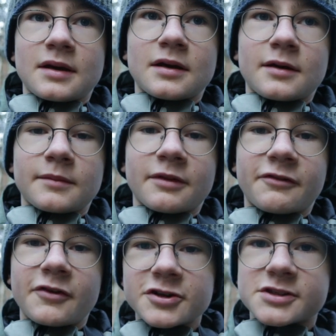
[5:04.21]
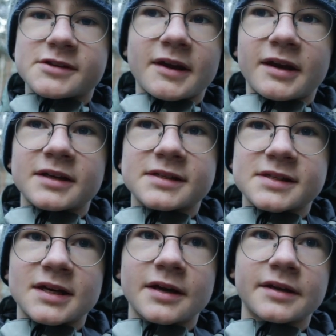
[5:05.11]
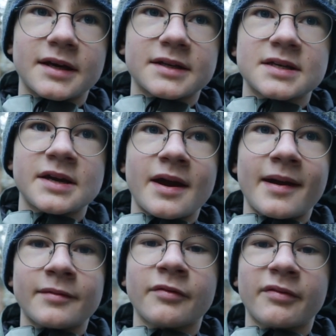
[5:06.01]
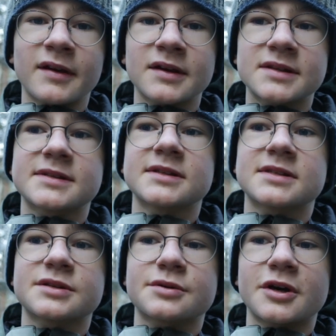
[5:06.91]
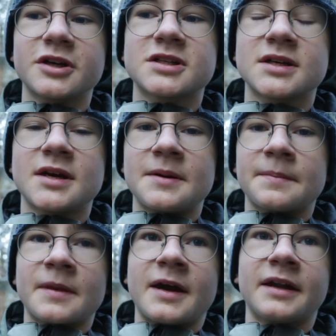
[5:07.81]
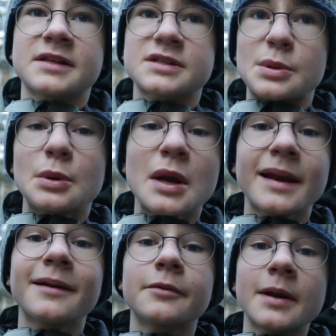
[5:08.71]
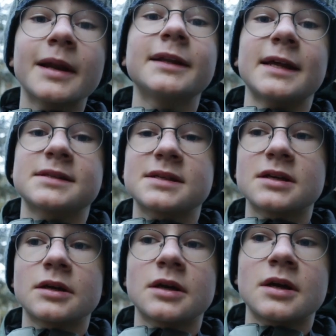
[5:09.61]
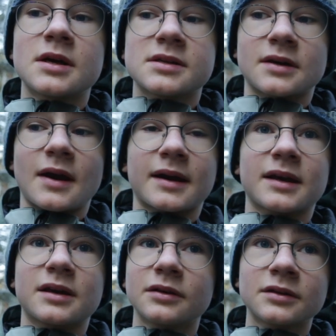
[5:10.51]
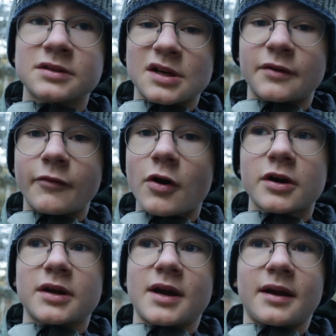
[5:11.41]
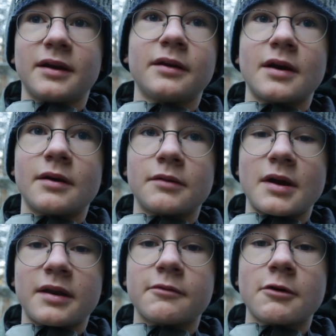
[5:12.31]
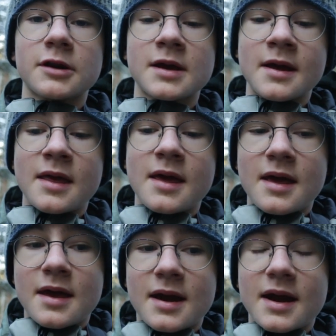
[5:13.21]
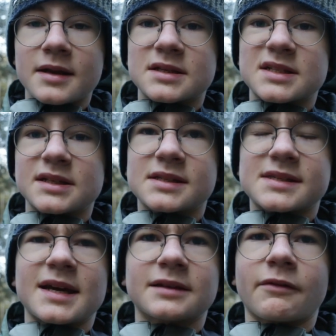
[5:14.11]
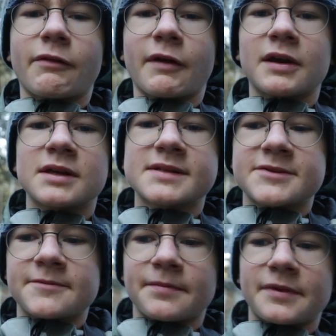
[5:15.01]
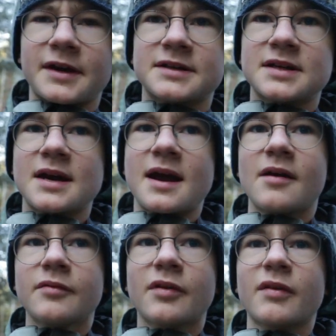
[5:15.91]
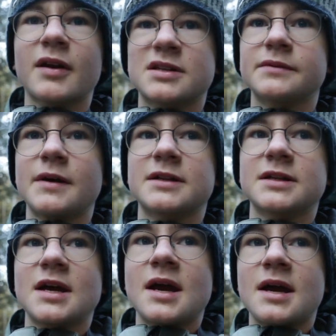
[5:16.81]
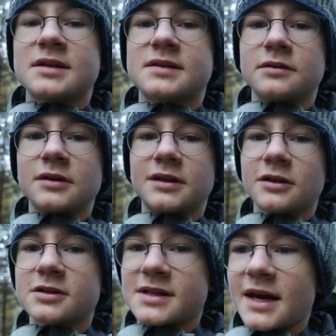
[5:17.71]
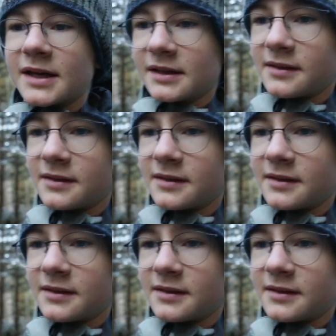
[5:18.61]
The first thing is that everything is destroyed and it's really dense here, so I couldn't walk anyone. And the second thing is that everything is wet, so it looks like